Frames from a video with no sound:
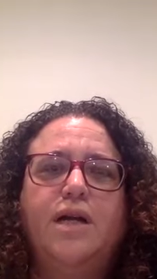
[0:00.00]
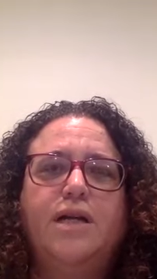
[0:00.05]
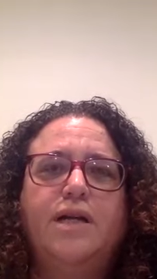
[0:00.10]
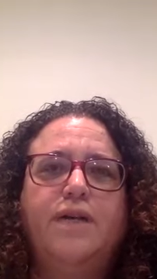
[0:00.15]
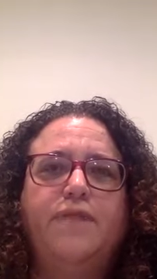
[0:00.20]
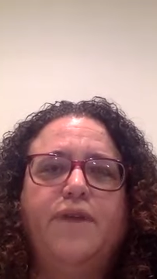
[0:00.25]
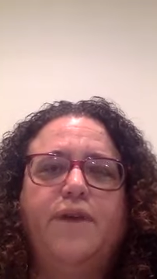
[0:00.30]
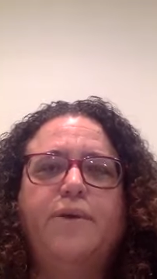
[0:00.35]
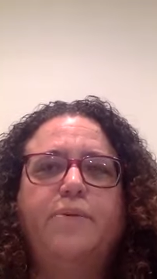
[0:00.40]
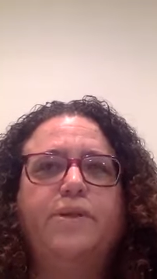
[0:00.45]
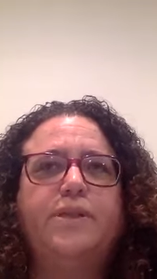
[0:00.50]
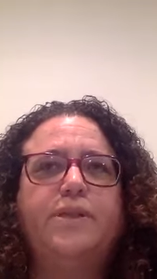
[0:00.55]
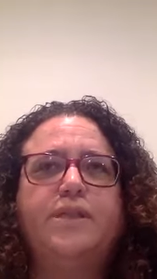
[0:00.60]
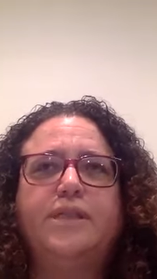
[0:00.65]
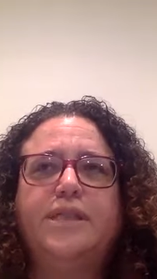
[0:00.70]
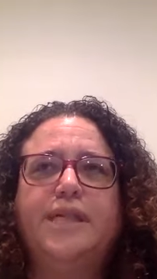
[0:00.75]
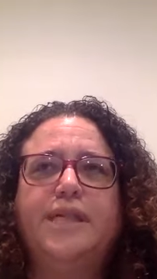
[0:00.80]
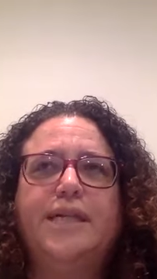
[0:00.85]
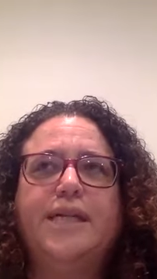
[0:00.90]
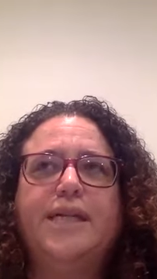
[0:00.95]
If I
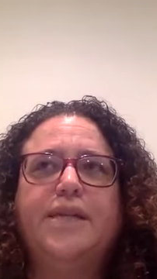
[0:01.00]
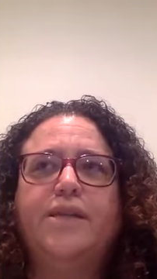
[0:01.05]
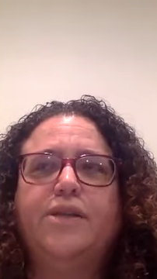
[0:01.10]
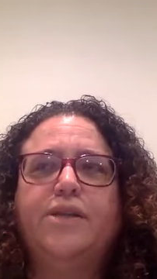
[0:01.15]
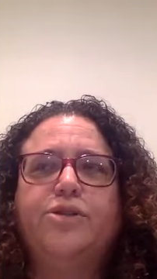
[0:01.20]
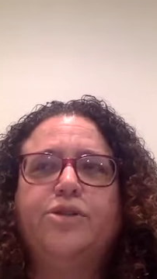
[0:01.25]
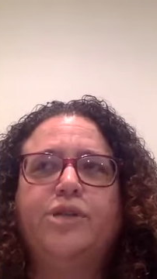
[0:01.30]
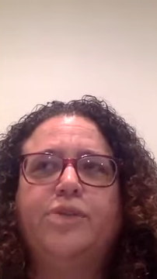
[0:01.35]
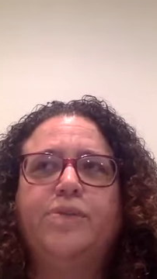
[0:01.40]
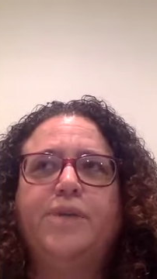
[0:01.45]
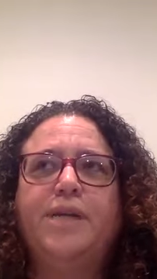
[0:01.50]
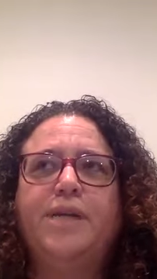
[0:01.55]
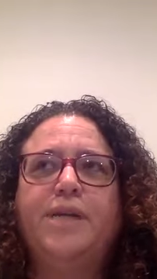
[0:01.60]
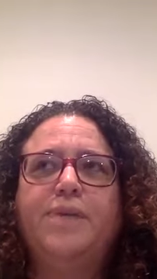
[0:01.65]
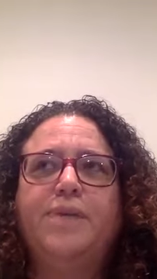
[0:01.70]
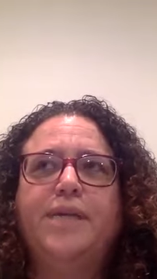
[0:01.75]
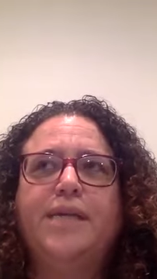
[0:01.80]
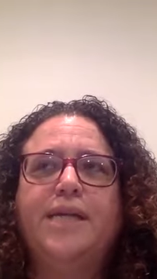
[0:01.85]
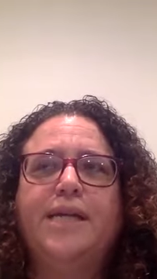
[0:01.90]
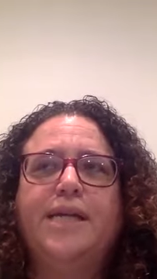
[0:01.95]
wasn't getting the treatment
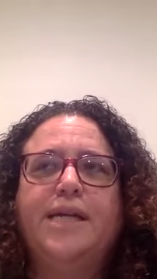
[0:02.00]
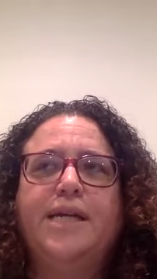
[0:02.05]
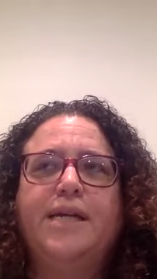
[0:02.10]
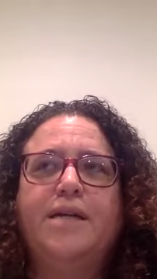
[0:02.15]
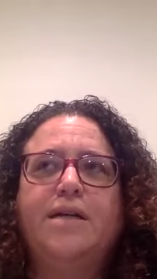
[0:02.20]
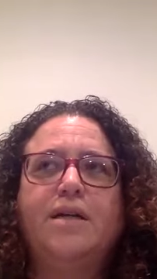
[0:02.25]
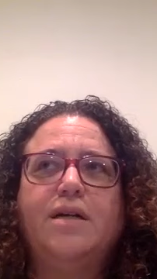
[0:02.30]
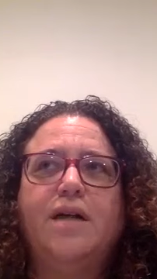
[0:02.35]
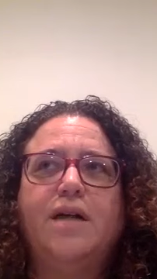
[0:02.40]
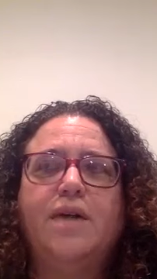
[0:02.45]
I'm getting,